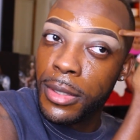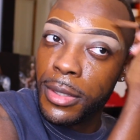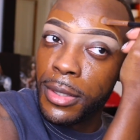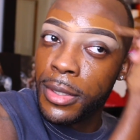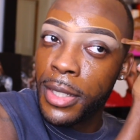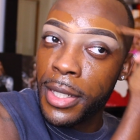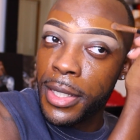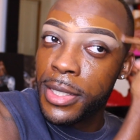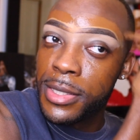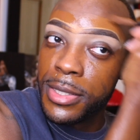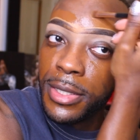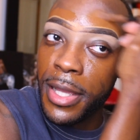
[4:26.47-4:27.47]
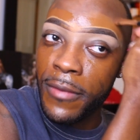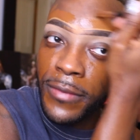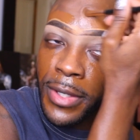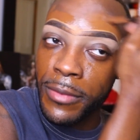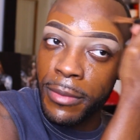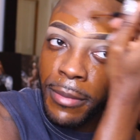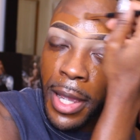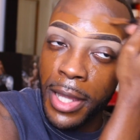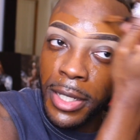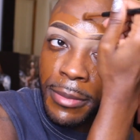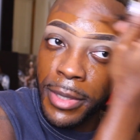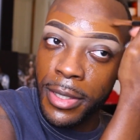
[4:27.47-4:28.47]
Like, it's definitely
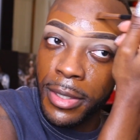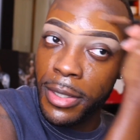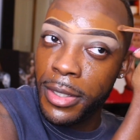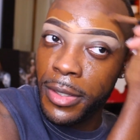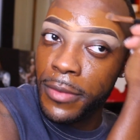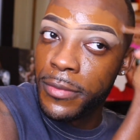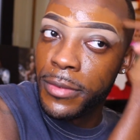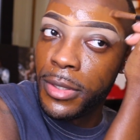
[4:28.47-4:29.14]
reminding me of